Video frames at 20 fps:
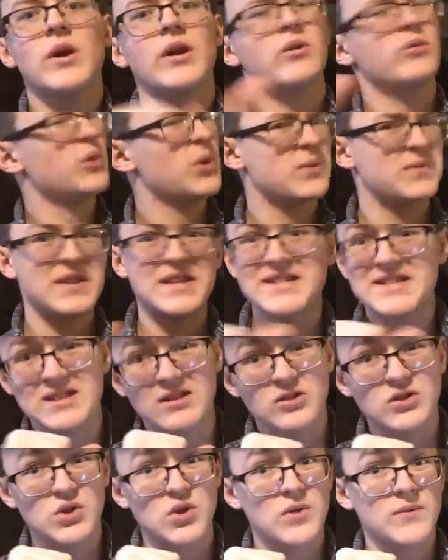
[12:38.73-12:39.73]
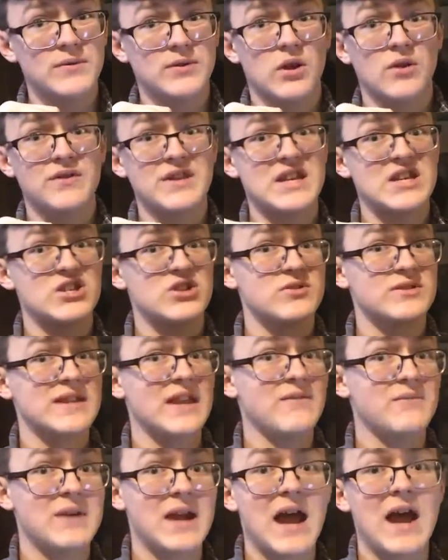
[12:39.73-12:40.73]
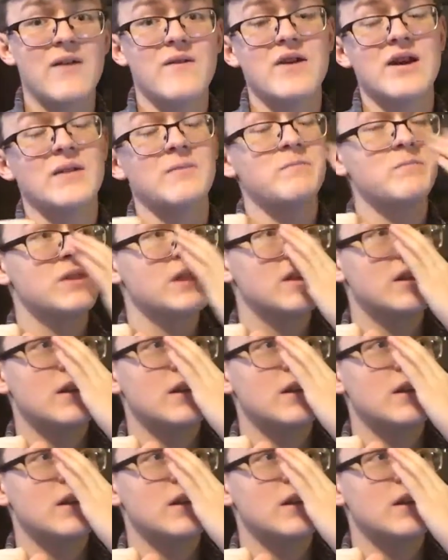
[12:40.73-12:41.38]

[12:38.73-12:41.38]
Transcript: I don't know if they still do it with all the issues they've been having.